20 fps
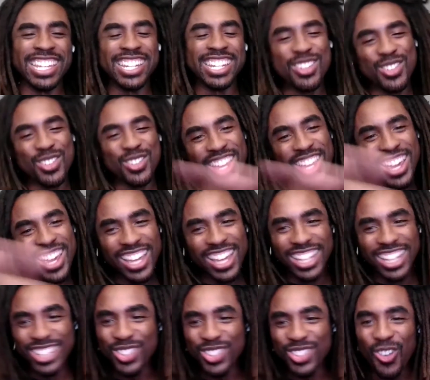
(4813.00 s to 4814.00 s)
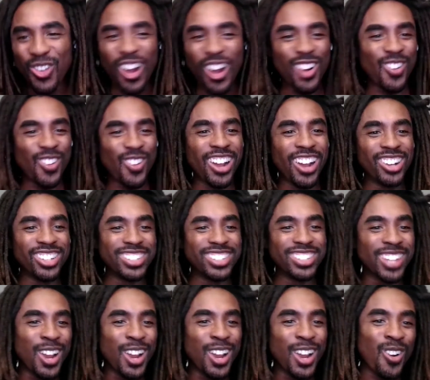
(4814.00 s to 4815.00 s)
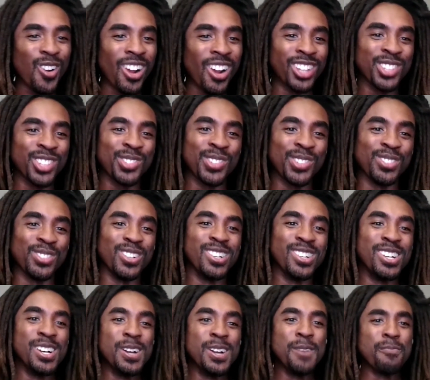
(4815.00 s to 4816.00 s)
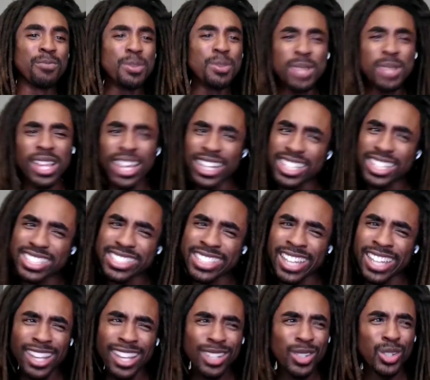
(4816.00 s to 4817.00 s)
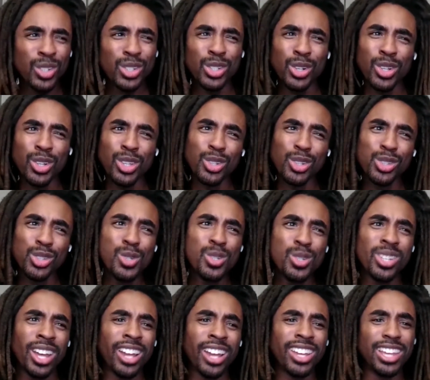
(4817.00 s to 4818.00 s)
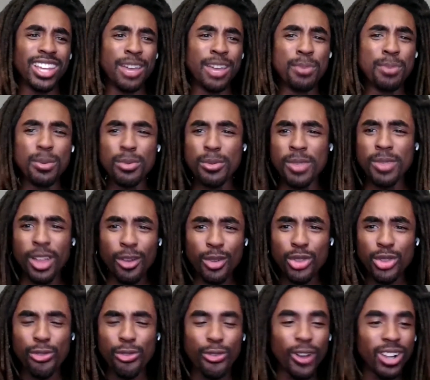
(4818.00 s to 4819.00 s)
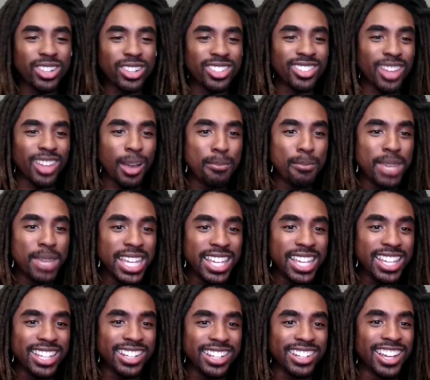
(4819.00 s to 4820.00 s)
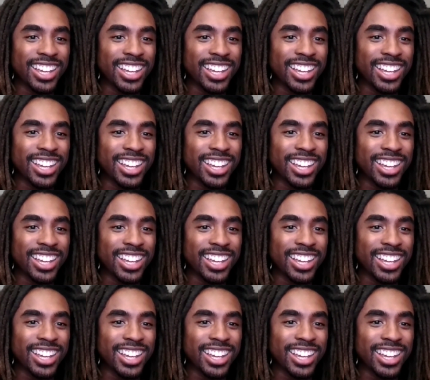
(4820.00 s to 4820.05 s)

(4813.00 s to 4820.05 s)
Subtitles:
then he'd just walk around and terrorize people. He'd be like, yeah, you're a little too tight, and people would be like, what the fuck does that mean?